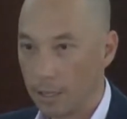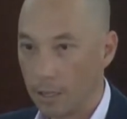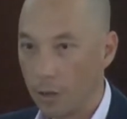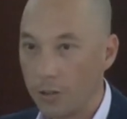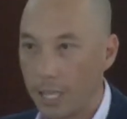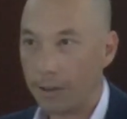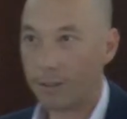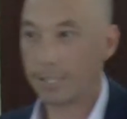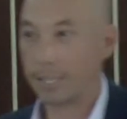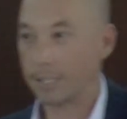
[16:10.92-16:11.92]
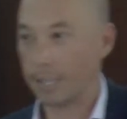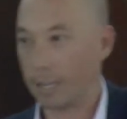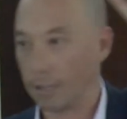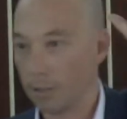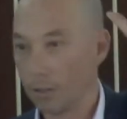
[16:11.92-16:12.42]
Who here is
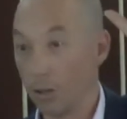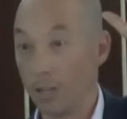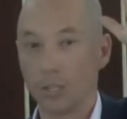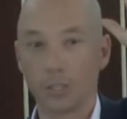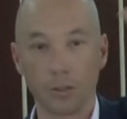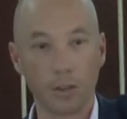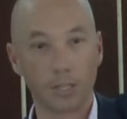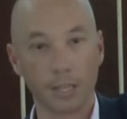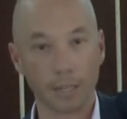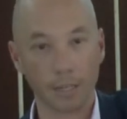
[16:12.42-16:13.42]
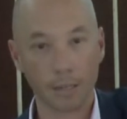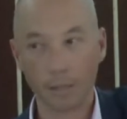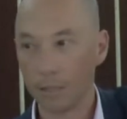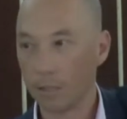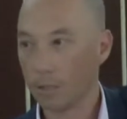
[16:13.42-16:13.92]
16? Who is 13?
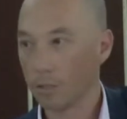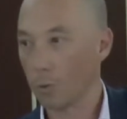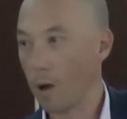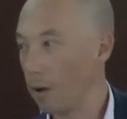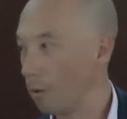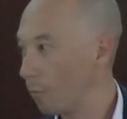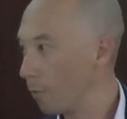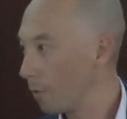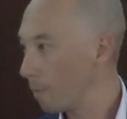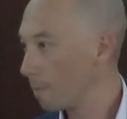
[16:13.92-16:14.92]
12?